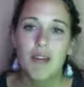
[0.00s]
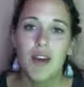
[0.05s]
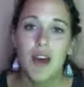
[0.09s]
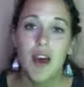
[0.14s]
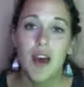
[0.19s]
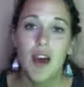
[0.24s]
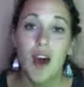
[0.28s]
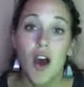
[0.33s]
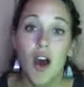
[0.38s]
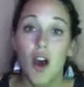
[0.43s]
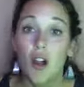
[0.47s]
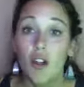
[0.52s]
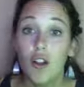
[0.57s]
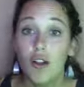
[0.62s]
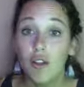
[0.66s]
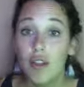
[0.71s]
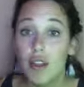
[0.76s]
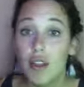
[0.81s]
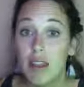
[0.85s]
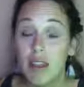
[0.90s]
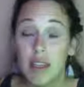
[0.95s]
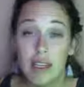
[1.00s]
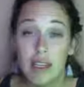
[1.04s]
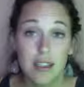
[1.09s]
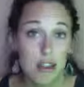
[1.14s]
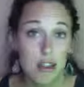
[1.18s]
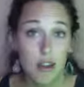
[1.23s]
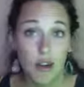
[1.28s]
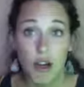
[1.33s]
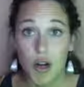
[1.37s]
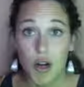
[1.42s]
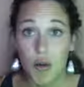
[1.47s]
all of the things that
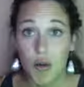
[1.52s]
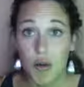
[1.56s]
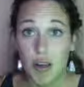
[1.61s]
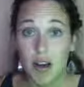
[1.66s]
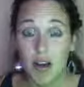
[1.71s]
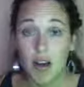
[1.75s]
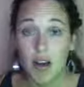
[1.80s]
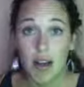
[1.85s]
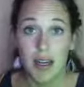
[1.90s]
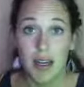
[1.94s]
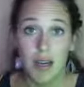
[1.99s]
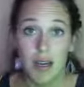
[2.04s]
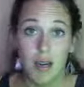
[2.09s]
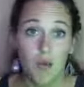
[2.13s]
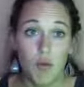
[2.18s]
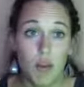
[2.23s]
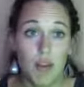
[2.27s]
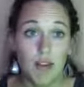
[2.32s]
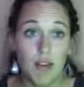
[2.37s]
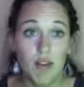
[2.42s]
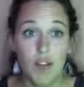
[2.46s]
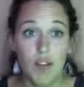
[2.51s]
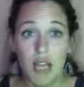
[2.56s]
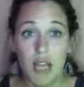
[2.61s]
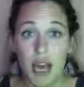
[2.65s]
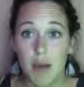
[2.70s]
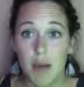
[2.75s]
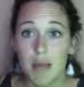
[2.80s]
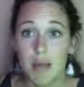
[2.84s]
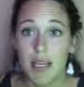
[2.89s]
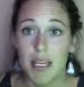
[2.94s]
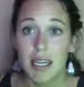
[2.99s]
are going on and whatever
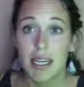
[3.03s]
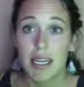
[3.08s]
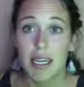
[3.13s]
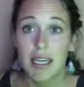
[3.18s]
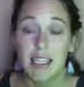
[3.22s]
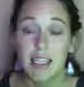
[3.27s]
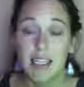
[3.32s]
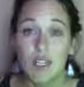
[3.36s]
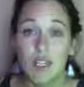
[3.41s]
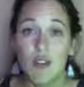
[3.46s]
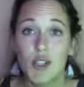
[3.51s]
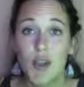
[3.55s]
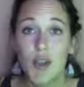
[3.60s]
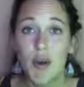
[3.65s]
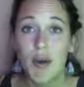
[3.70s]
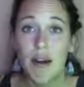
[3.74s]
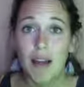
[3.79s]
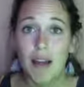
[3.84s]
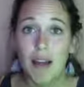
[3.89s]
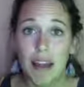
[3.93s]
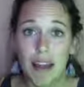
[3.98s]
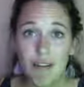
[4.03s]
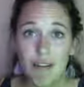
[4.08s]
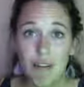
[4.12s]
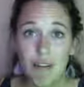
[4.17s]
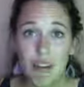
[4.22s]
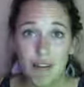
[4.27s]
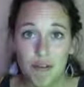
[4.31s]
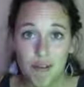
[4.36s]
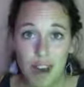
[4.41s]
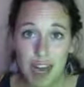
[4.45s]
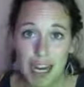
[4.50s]
topic it is, those go out every
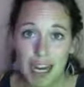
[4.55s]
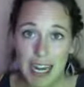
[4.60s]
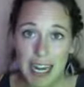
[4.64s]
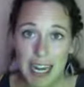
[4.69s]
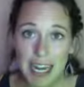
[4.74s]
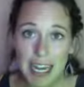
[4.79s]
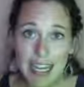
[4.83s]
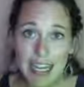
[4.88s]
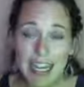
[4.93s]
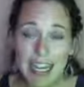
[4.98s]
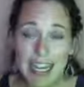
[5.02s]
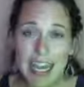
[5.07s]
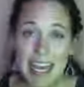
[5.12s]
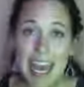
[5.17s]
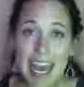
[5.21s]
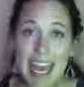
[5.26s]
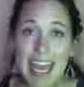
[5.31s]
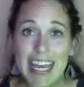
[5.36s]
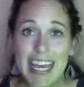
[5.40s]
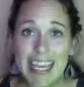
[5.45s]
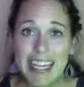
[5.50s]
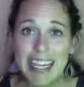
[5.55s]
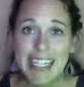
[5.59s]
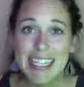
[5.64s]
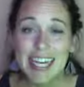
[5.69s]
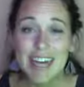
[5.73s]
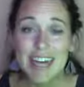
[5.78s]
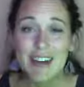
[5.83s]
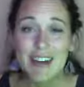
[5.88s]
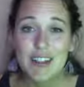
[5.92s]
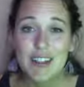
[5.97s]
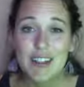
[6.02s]
Friday. And I
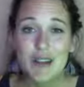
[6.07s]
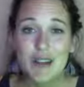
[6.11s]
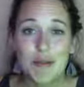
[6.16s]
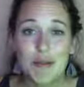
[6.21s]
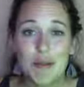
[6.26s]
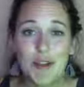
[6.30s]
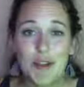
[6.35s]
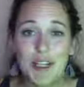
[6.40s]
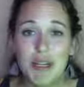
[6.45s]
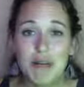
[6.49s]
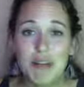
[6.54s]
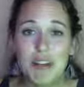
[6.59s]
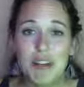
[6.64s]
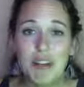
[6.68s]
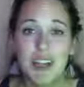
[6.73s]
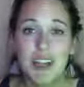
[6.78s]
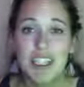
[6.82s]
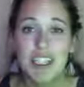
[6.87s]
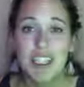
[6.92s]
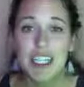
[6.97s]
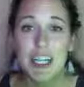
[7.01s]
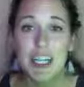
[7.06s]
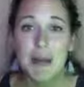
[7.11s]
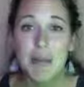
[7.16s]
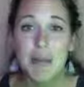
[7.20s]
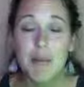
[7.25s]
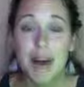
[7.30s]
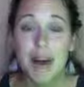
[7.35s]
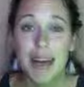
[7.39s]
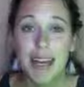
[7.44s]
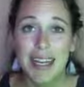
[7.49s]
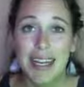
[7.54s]
also am going to be launching a
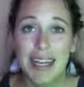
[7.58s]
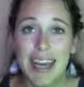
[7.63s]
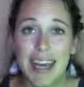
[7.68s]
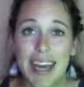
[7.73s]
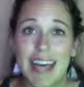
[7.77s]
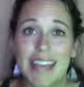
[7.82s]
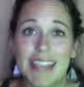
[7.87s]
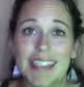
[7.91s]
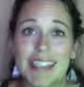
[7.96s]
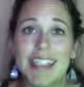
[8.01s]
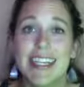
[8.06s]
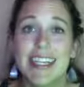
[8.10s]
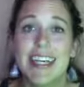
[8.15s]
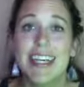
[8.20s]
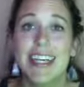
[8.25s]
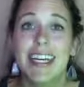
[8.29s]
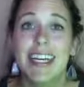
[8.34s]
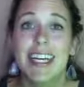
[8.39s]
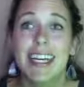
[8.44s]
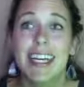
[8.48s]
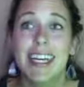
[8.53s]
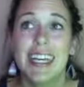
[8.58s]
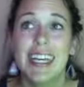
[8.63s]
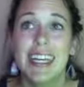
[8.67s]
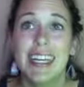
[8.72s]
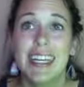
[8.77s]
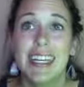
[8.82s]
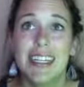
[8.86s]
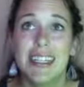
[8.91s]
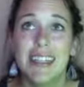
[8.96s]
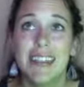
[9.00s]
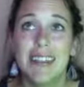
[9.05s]
podcast
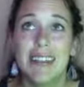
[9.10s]
in